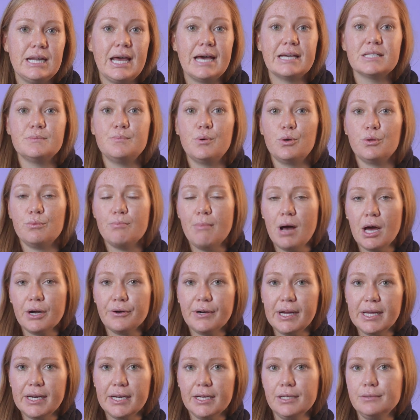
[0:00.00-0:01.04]
as both
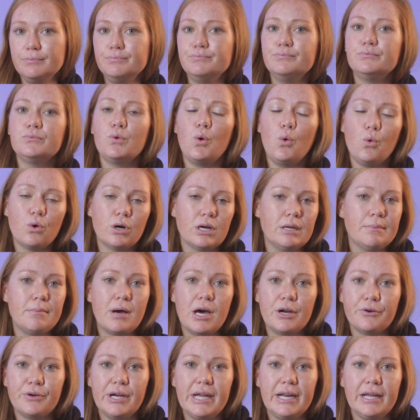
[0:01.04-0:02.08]
moderated or
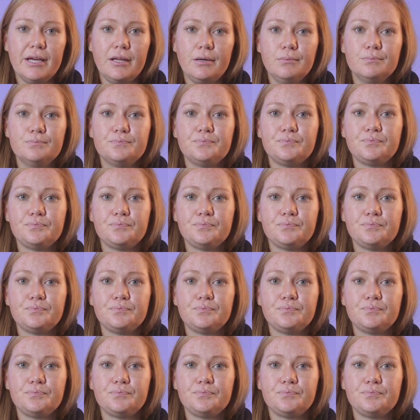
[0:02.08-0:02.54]
unmoderated.